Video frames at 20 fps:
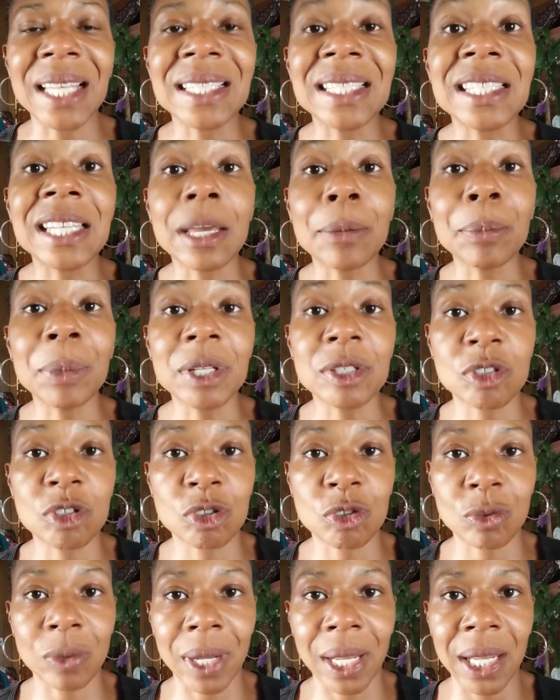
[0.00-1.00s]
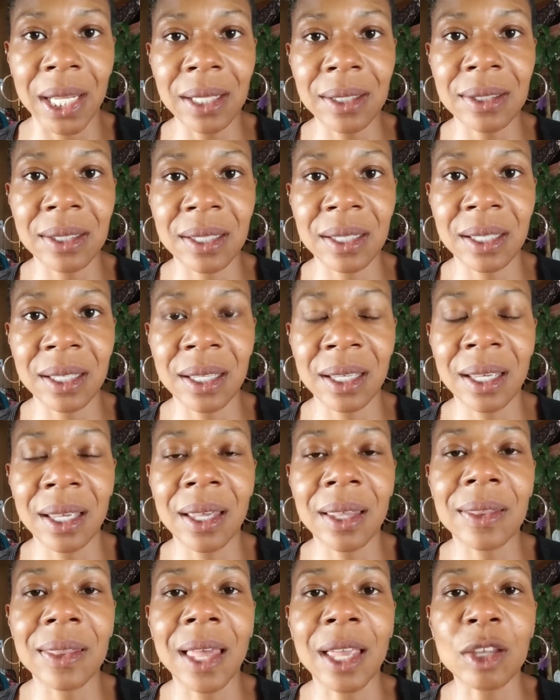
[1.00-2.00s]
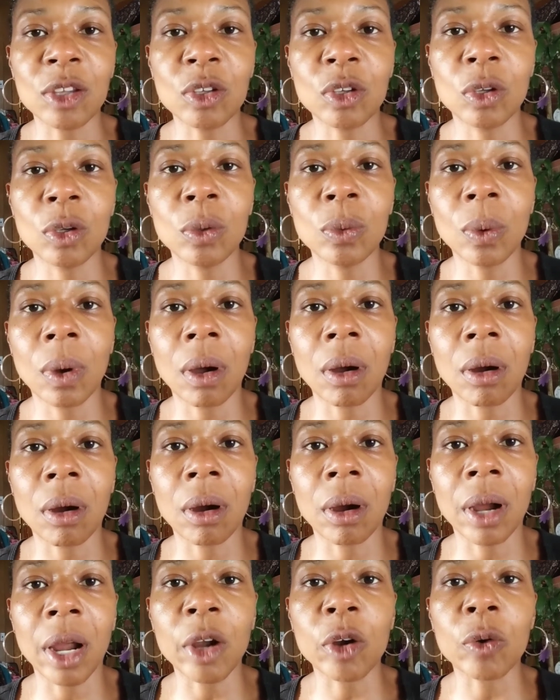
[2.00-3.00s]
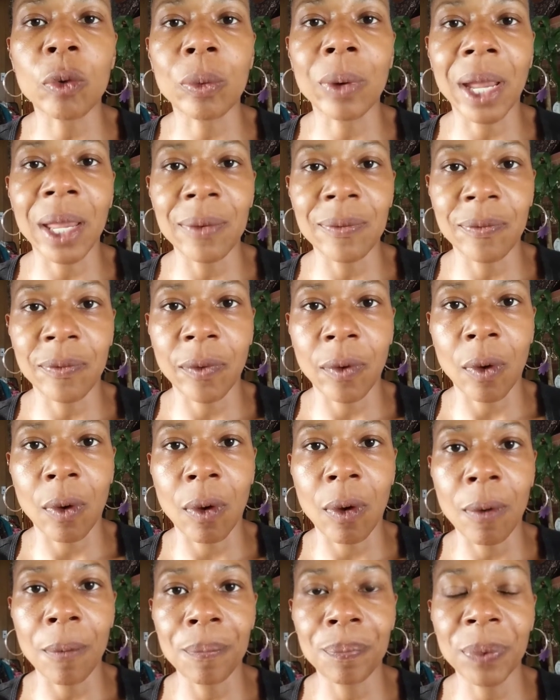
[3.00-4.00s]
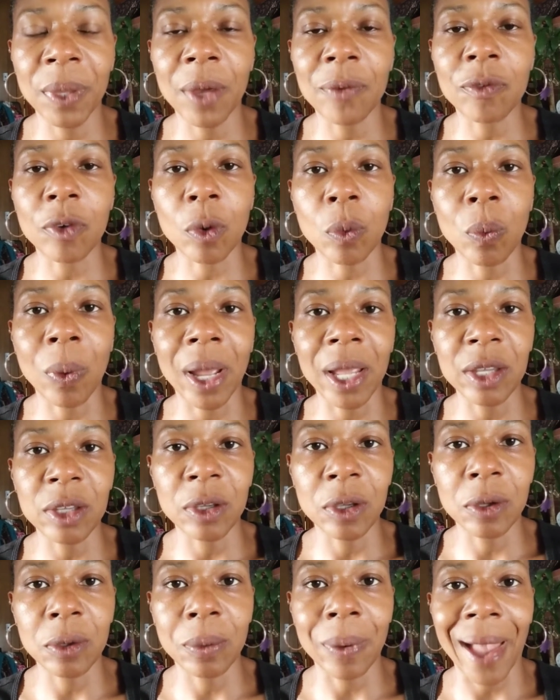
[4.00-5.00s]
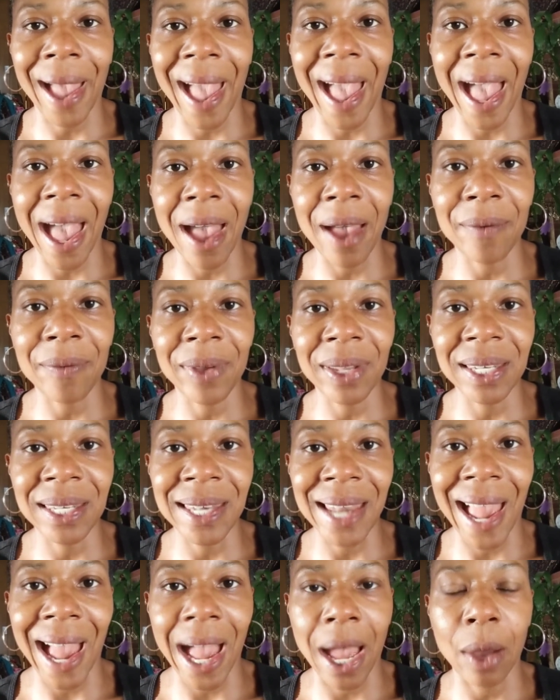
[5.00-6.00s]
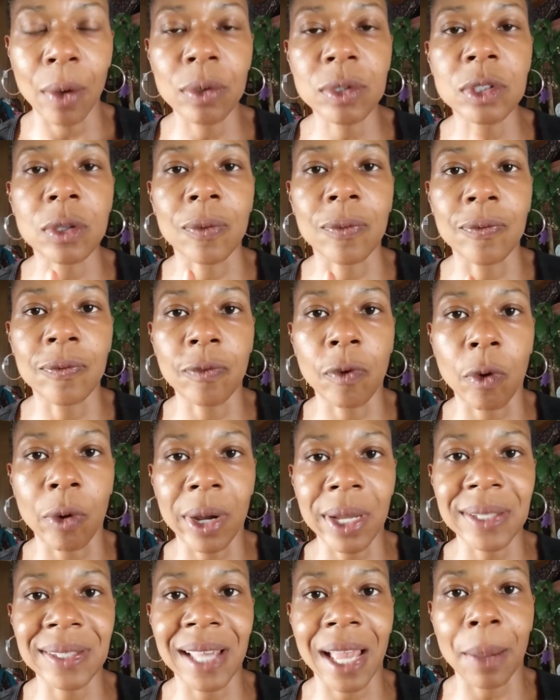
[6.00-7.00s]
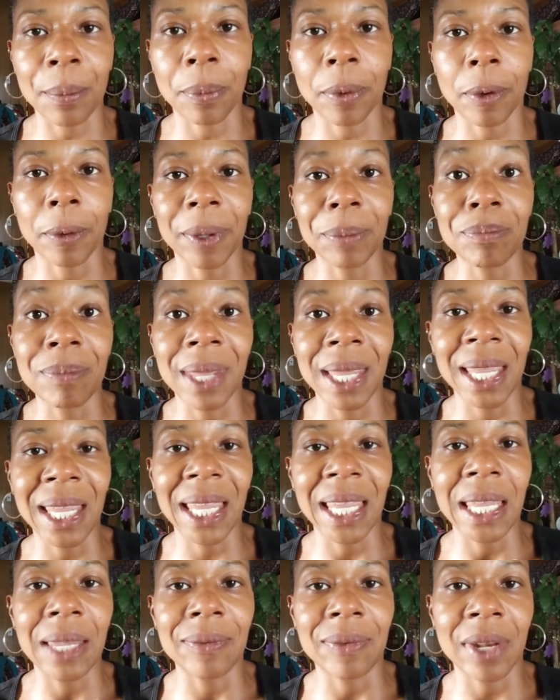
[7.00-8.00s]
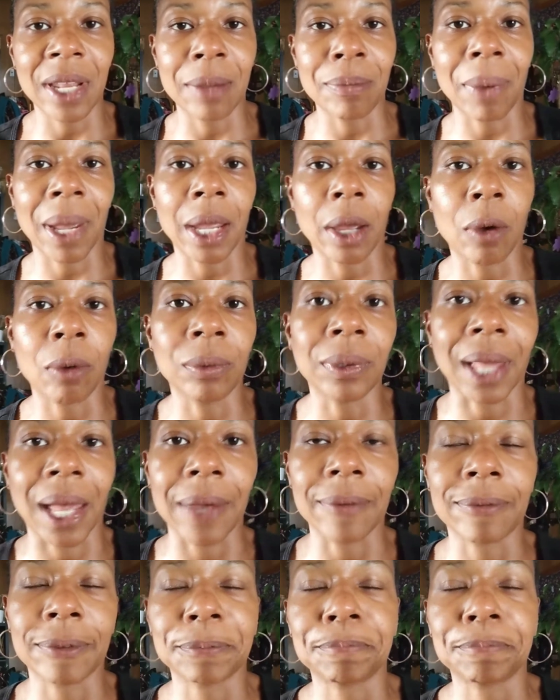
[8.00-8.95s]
demonstrate that you are grateful for what you have now. So, for example, me, even in my own life,